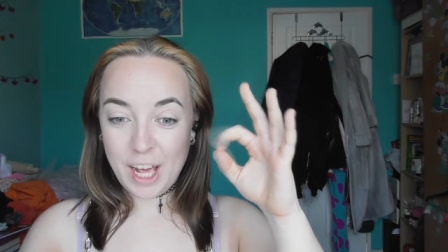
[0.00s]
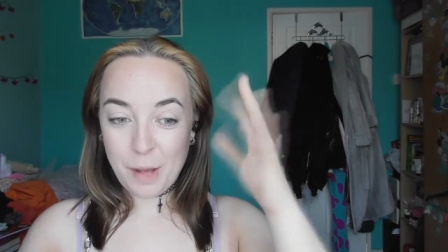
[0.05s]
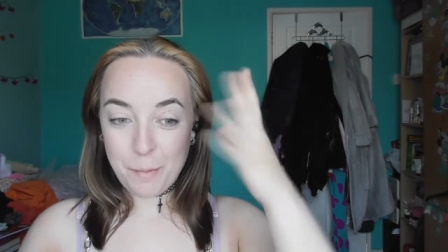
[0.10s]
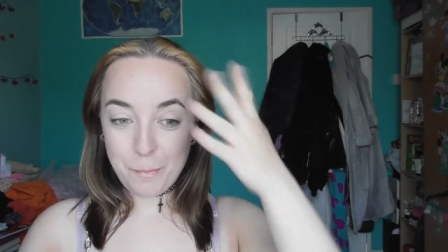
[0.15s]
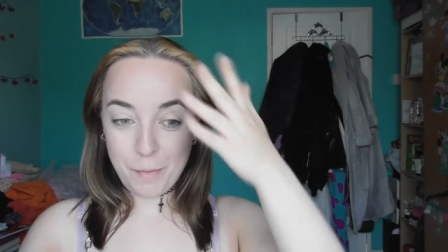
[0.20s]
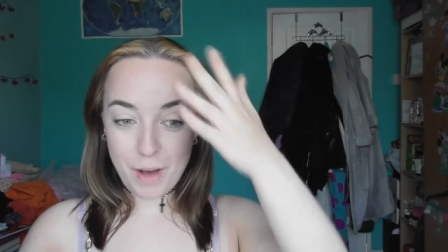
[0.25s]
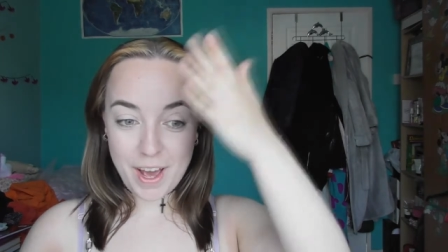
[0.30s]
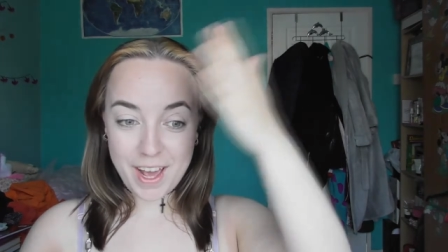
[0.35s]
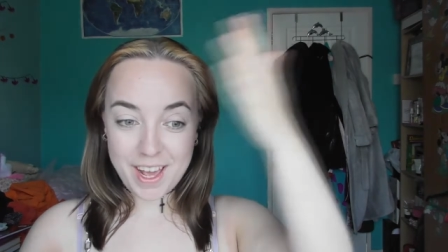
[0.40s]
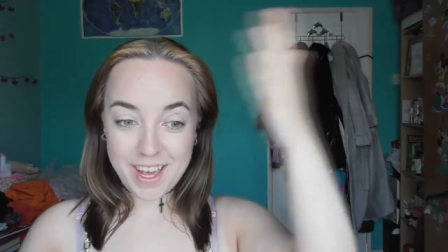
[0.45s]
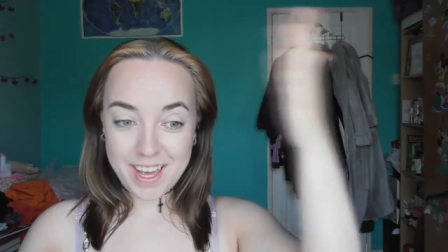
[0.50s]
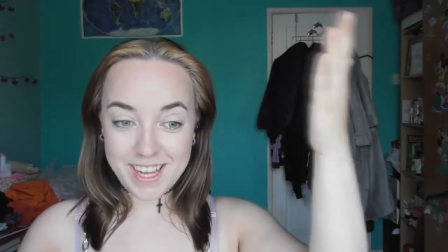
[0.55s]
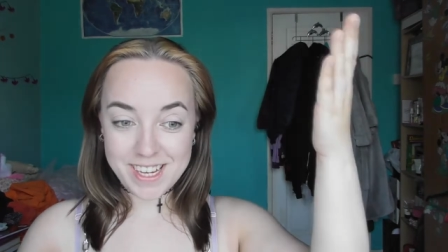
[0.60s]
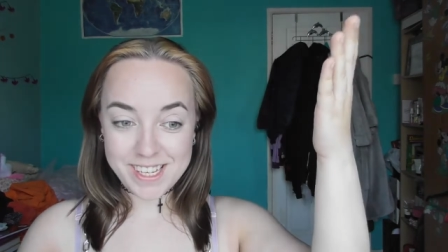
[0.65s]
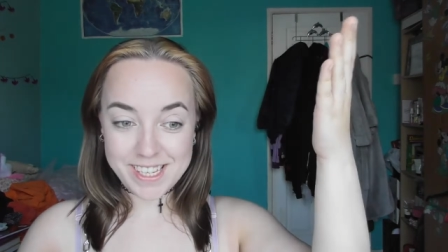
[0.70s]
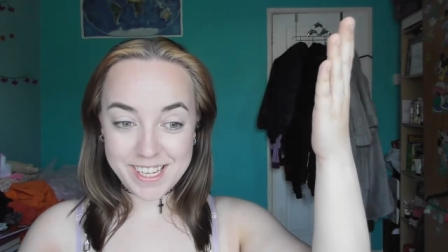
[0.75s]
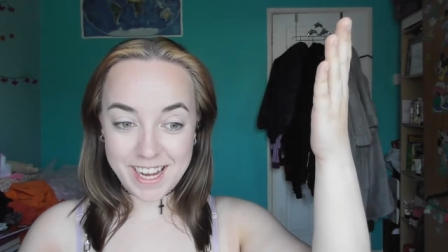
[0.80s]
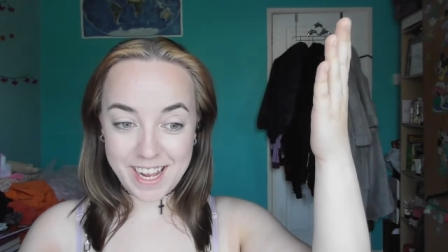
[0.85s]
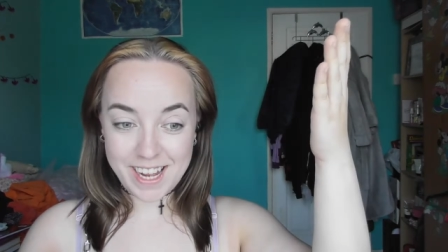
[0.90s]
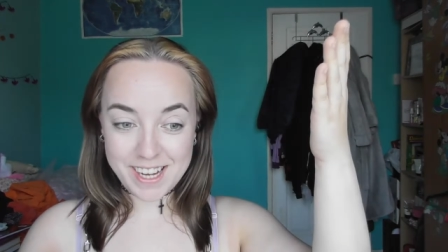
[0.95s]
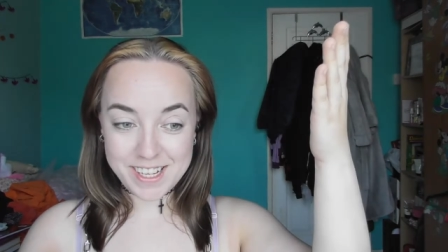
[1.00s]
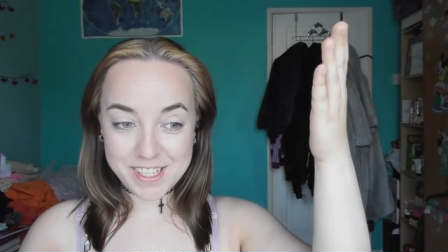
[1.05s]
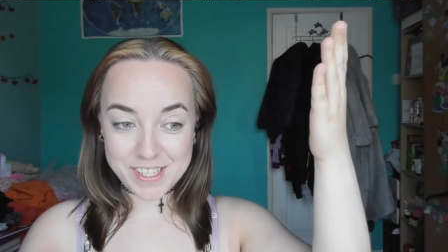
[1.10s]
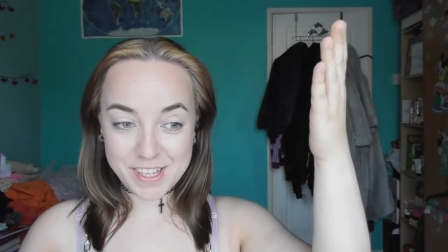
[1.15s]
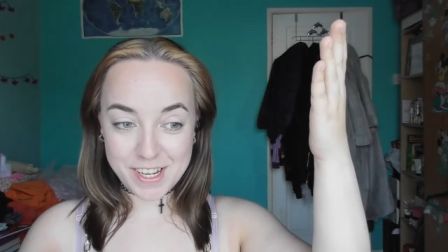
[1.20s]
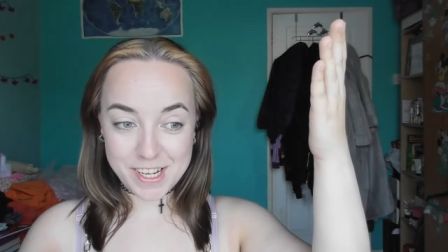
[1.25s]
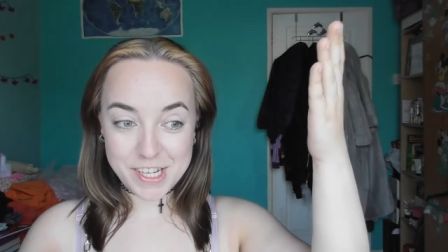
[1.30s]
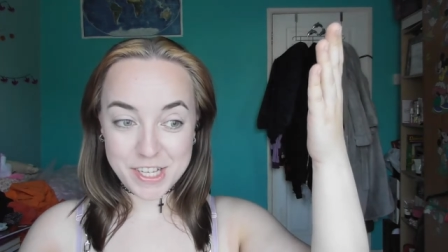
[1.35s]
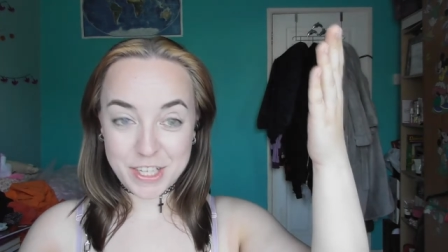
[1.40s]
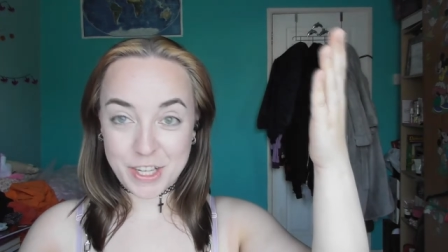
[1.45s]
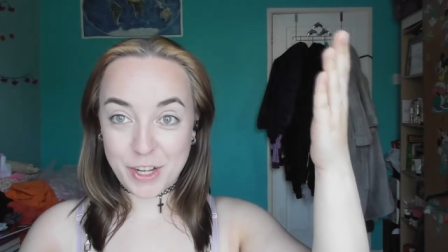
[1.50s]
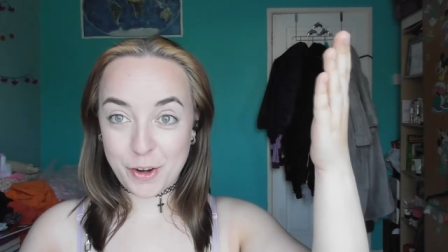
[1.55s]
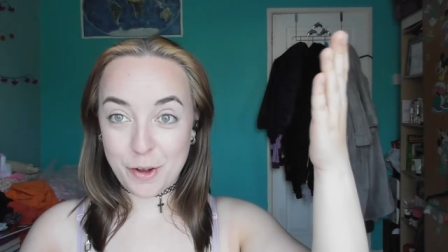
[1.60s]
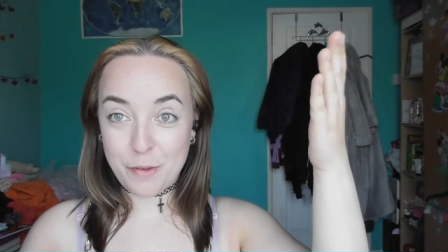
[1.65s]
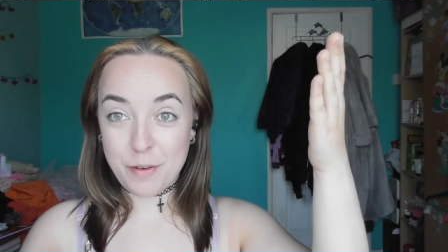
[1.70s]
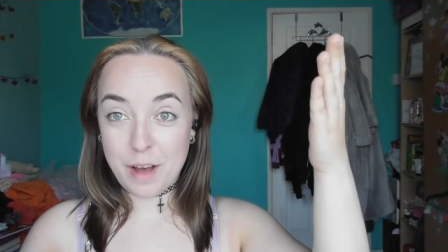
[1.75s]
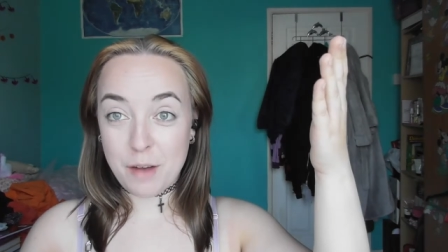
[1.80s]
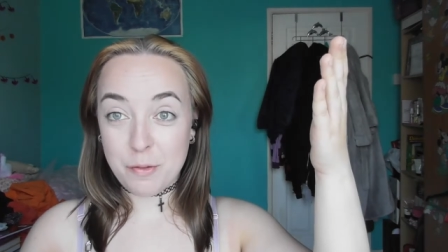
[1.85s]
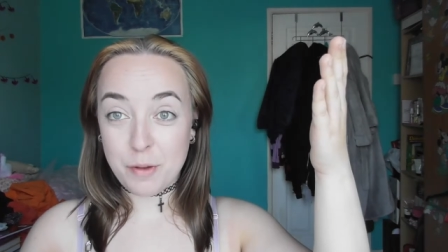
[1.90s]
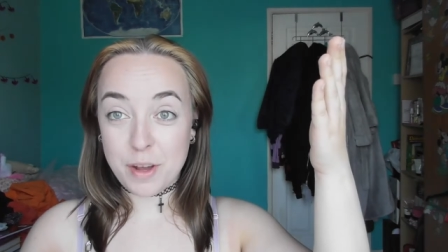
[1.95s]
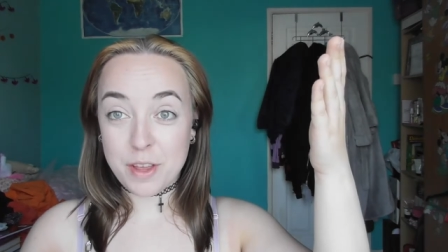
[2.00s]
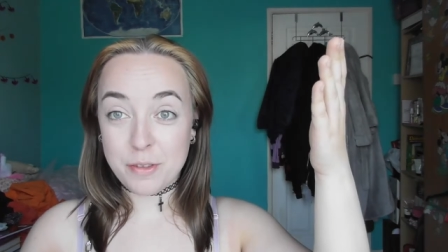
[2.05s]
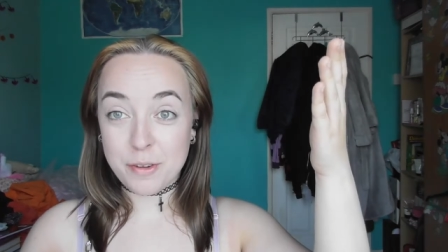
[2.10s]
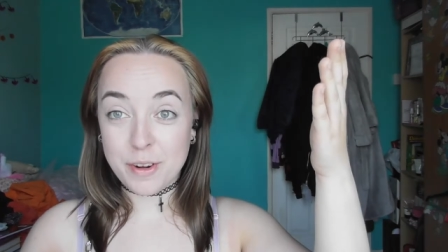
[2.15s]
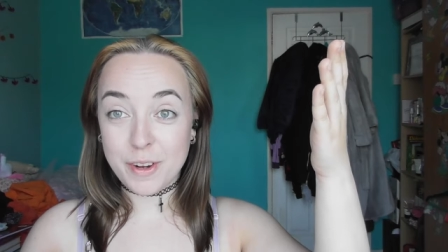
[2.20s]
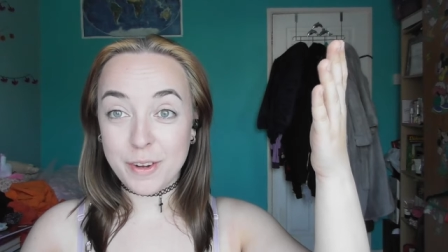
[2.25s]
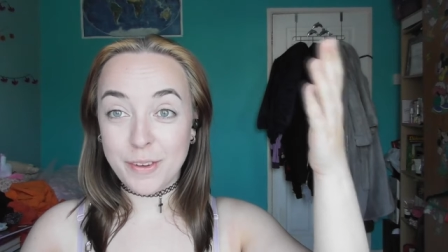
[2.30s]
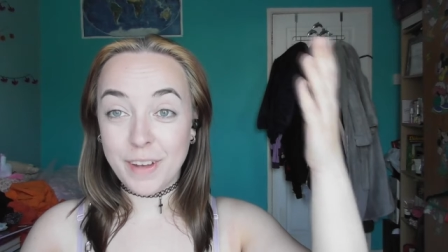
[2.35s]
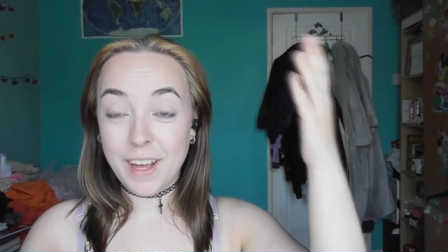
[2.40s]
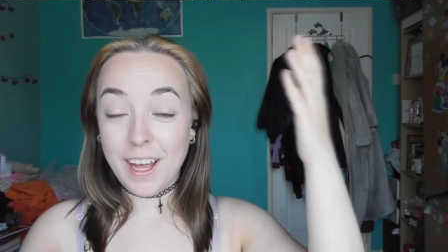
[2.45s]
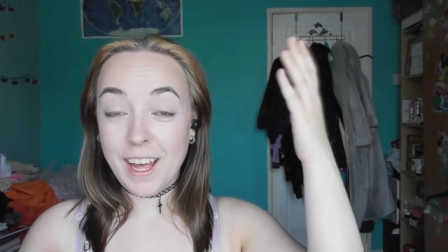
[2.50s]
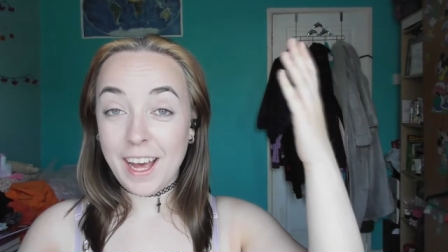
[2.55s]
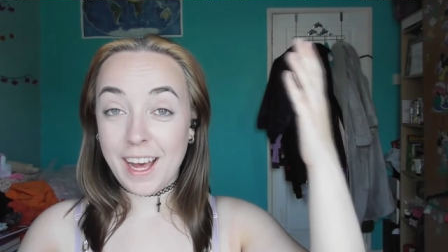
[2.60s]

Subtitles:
My internet decided to cut off halfway through